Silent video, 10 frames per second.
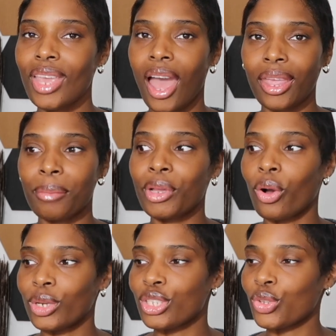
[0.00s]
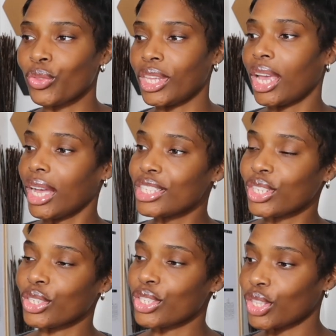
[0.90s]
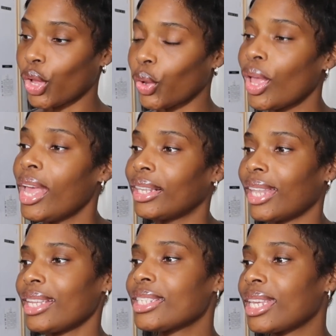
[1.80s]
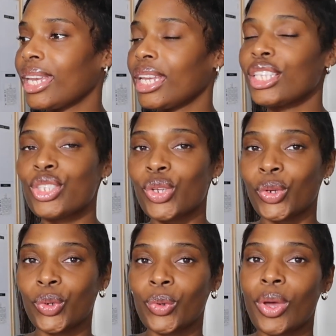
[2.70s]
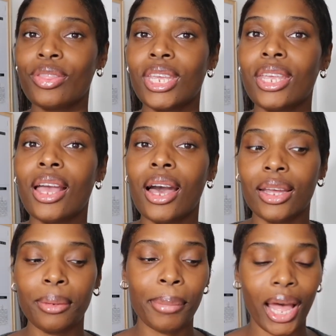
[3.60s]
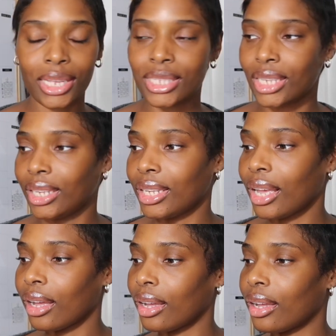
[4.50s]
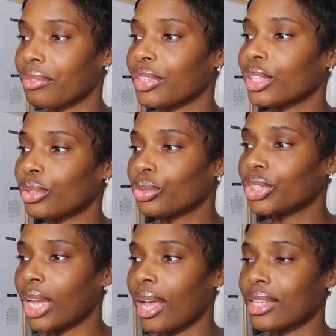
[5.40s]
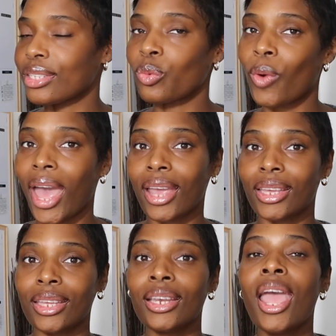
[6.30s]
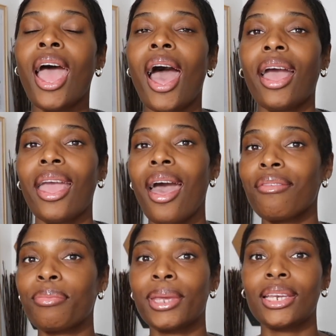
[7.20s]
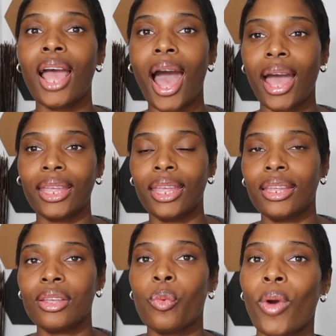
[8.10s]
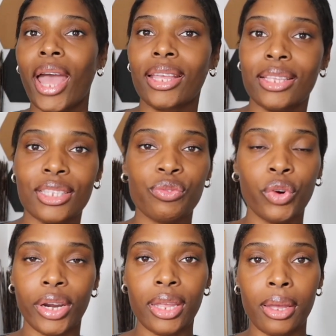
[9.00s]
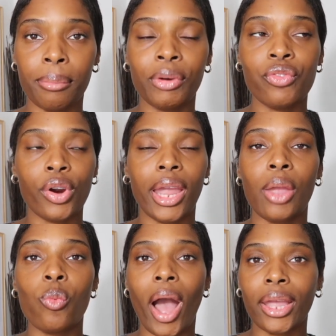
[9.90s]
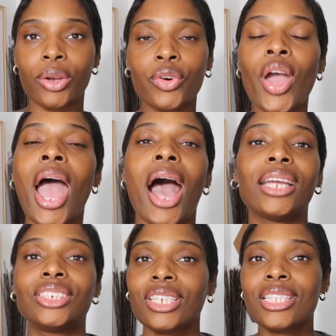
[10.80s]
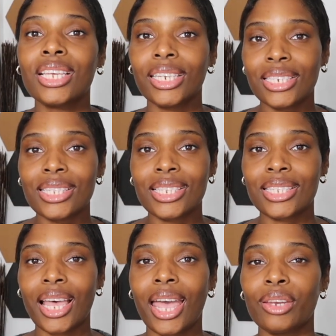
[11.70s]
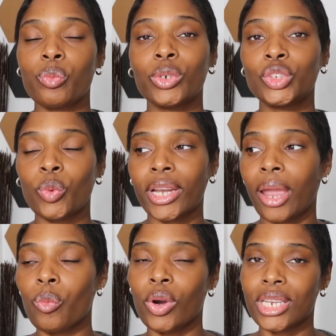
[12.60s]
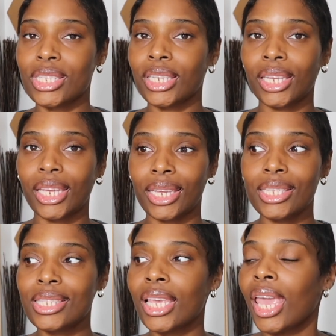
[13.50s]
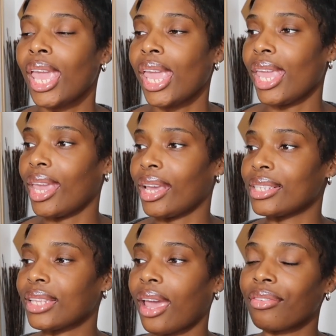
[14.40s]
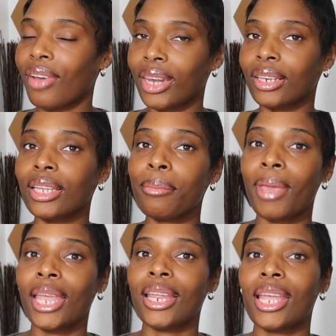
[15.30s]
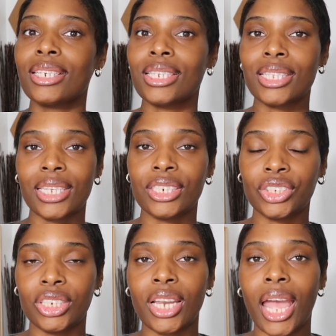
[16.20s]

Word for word: I am going to the concert. So let's get into the unboxing of Little Sean's wagon. I have been eyeing wagons for him for a while. I just couldn't decide which one I wanted to get, and I finally made a decision.